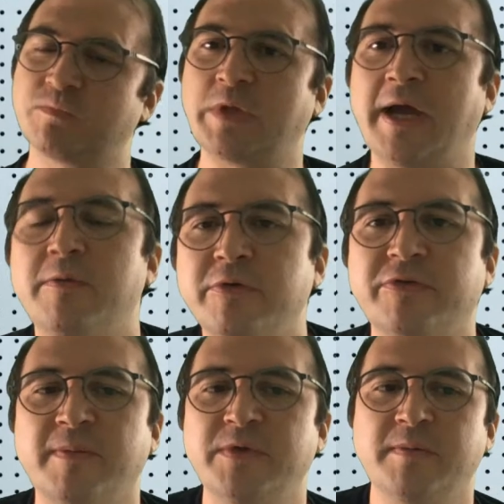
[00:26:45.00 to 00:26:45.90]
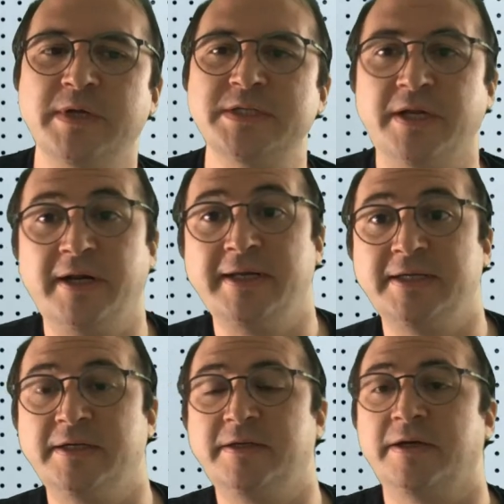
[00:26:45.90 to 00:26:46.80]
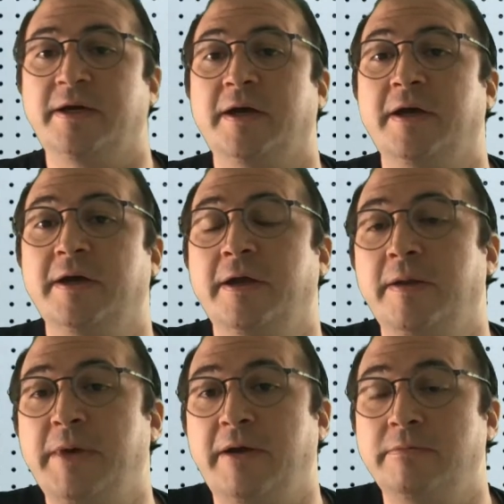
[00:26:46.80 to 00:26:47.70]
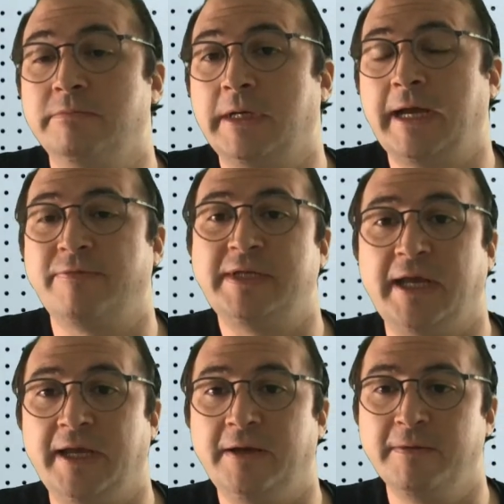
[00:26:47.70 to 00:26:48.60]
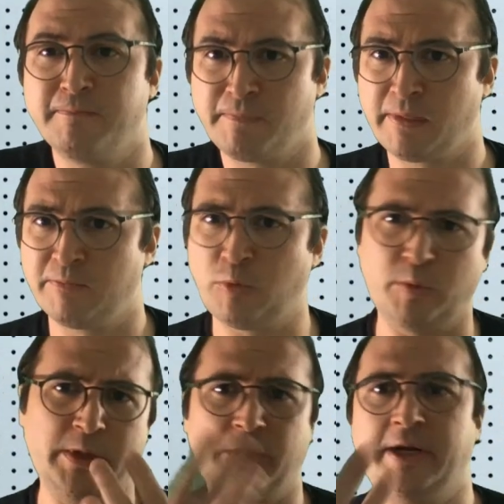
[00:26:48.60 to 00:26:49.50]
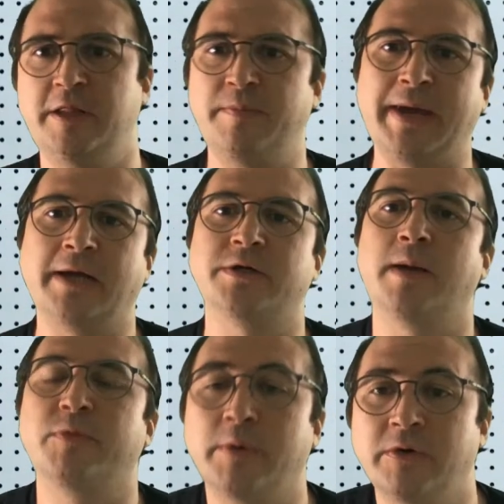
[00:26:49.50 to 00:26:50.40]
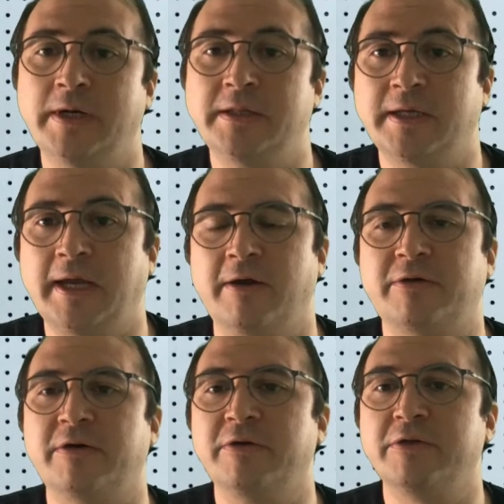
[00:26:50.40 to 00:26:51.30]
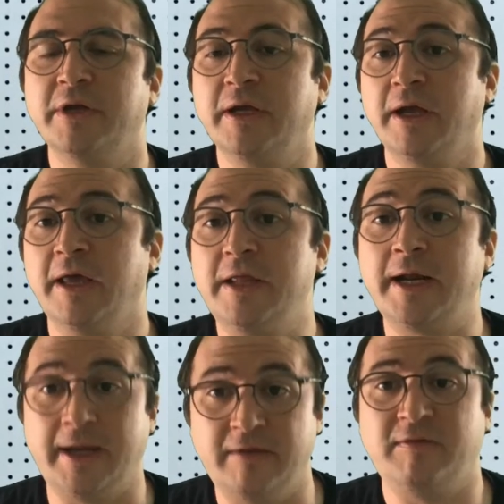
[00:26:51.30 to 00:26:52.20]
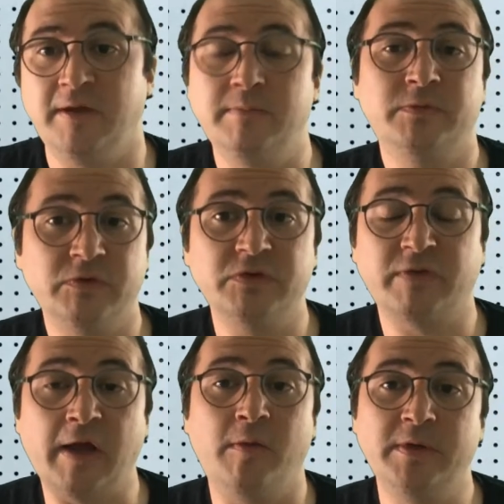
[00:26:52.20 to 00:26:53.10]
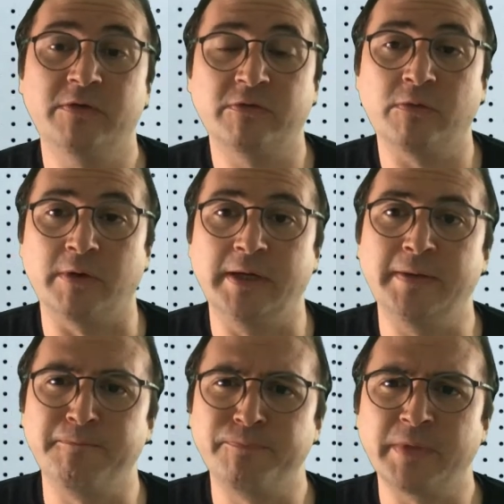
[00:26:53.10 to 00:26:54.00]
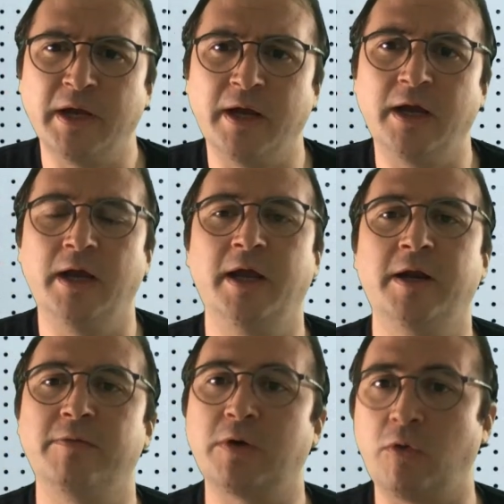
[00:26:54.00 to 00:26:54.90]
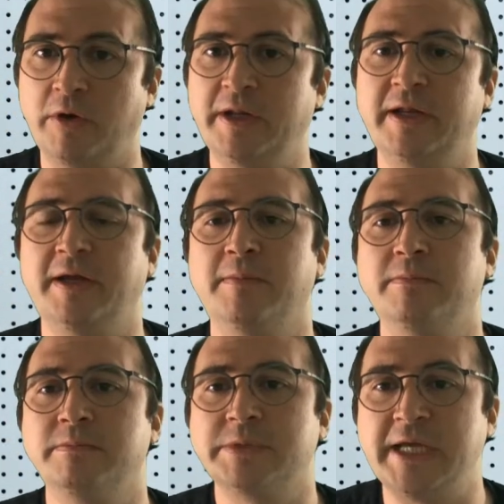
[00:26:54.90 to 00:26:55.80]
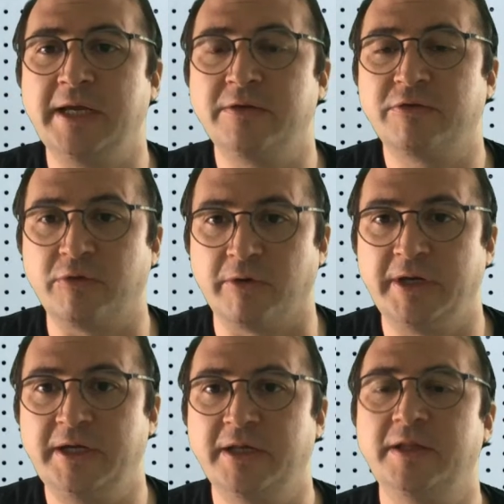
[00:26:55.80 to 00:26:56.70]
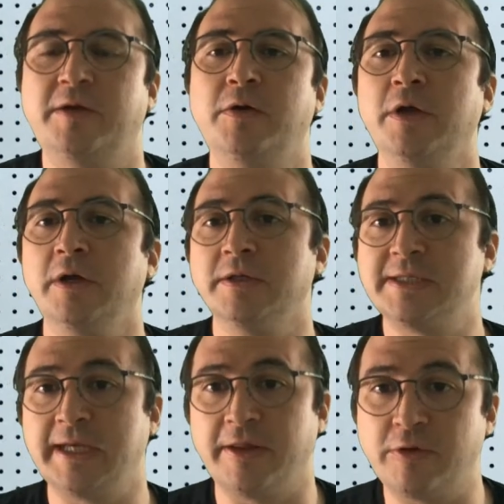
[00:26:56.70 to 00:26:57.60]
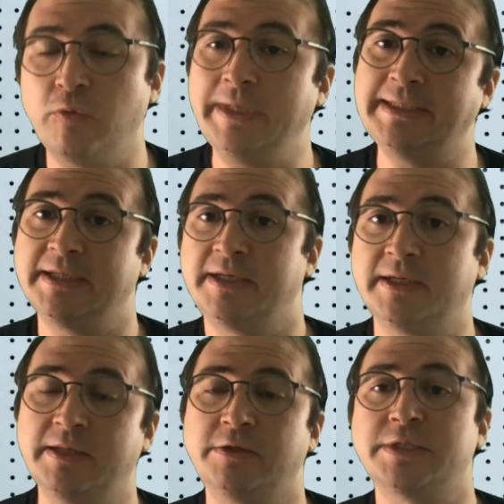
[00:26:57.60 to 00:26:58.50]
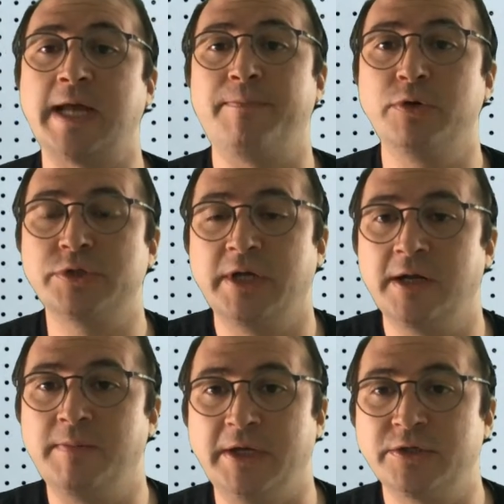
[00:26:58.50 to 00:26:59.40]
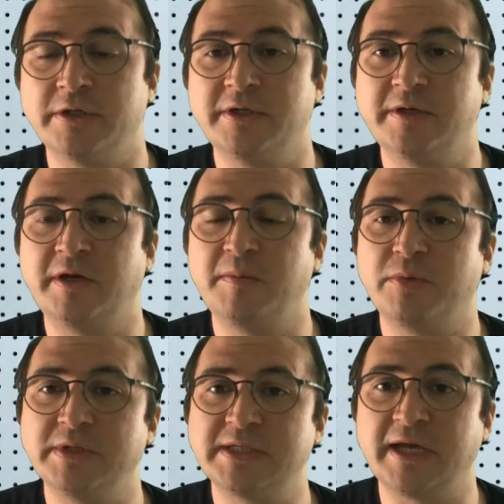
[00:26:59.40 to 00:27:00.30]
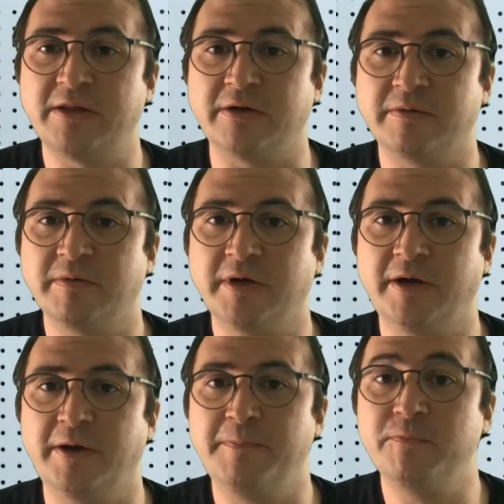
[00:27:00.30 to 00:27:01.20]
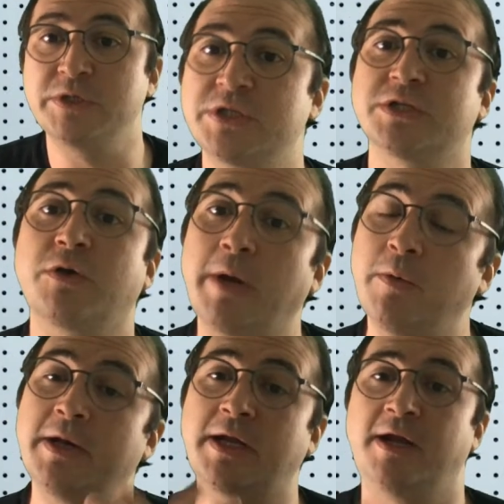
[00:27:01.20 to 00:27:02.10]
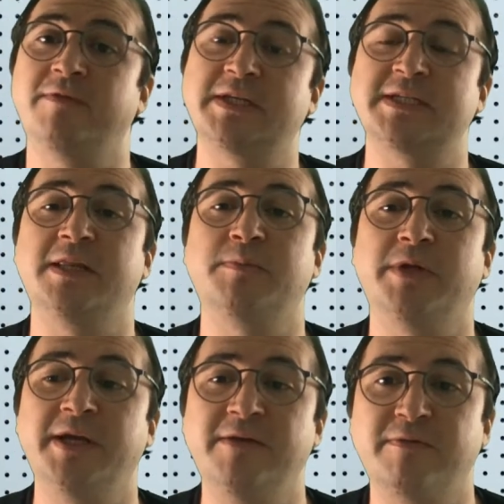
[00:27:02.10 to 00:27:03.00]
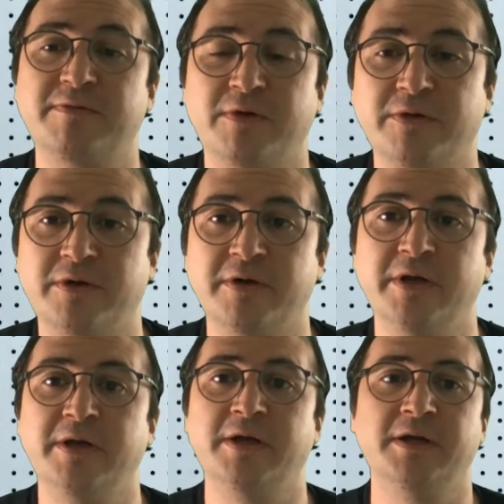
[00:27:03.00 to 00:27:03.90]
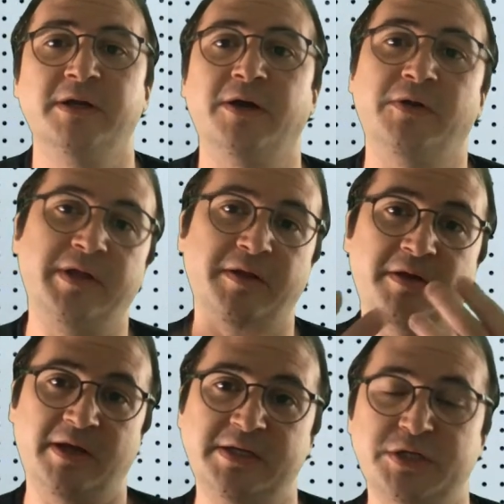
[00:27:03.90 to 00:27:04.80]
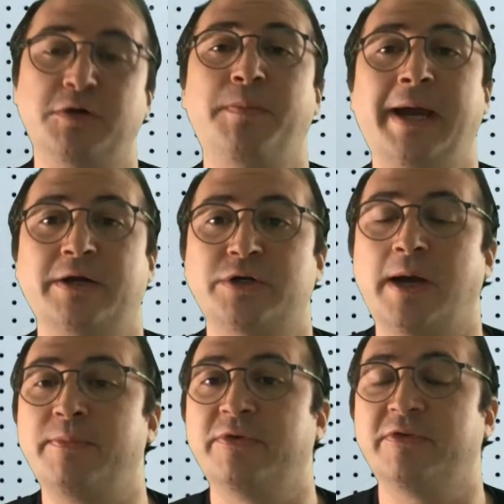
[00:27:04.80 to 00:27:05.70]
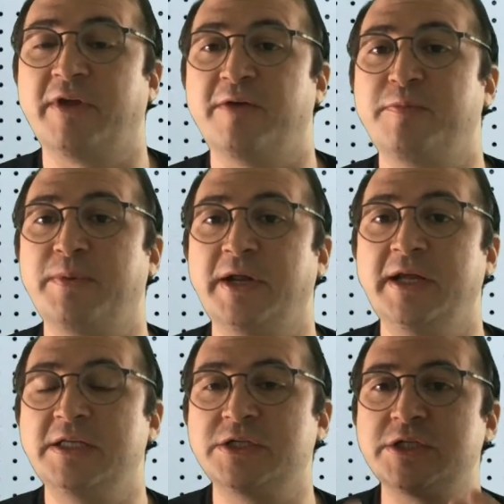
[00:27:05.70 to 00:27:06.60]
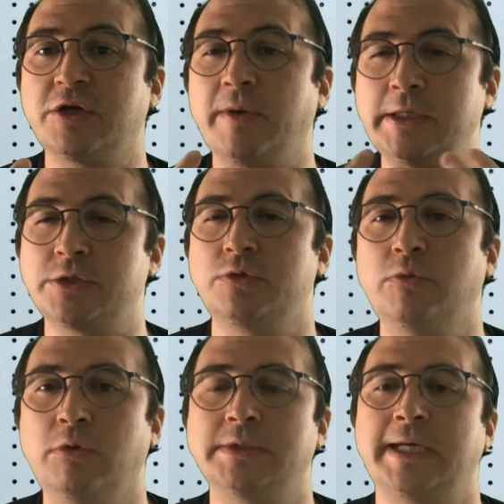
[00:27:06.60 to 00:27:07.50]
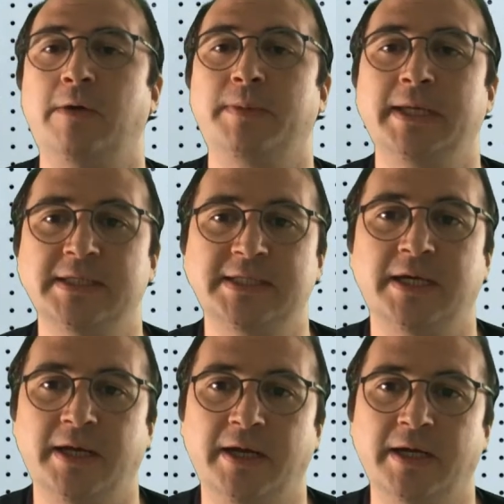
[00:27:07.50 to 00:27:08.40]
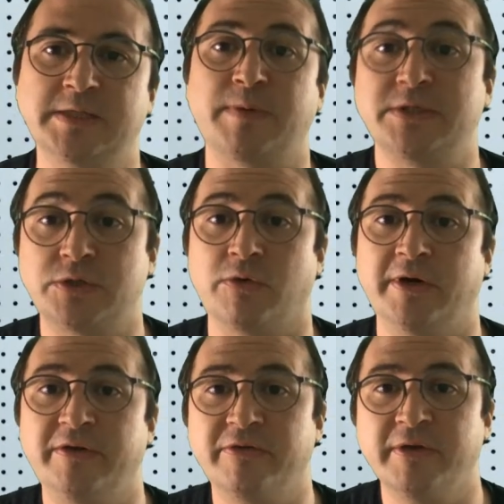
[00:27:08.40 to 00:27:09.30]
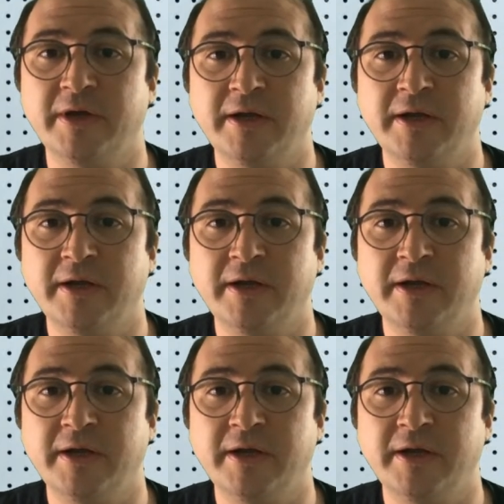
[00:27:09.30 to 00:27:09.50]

that was something my son and I did uh, in about a half a day, where we created the backdrops, we created the characters, and then I asked him to just tell me a story, uh, and I recorded him saying the story, and then together we did a little stop motion animation and, and put it together, um, is a great way to kind of extend the play even further, not only the additional backdrops and stuff, but it's just a great tool to help kids uh, express stories.